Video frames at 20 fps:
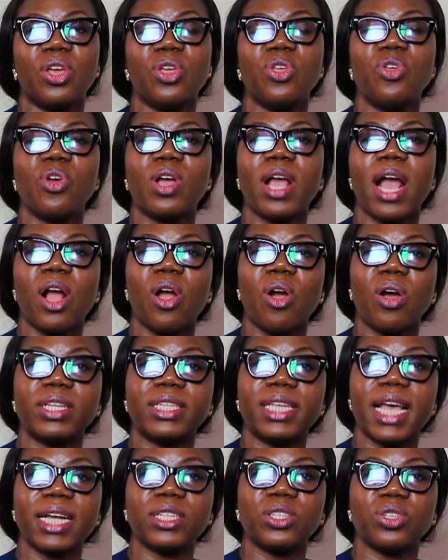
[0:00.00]
you can
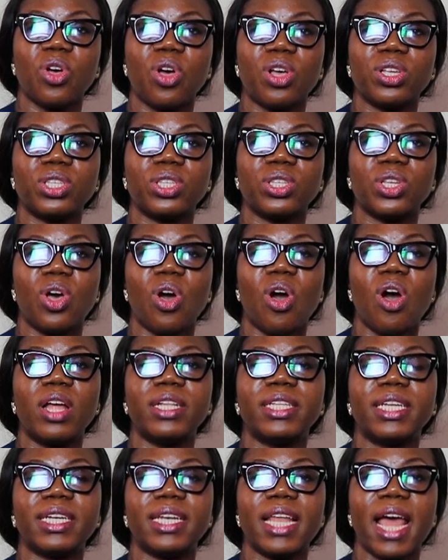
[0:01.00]
contact us
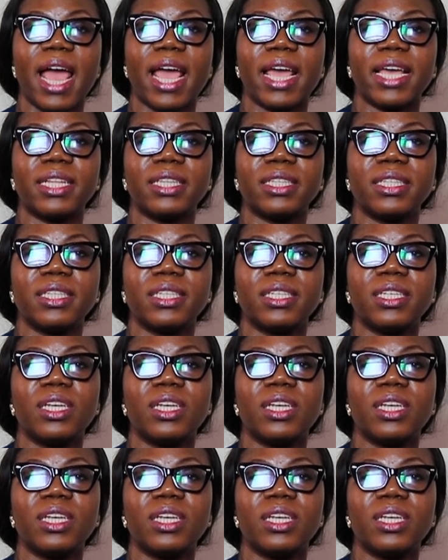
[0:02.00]
on the line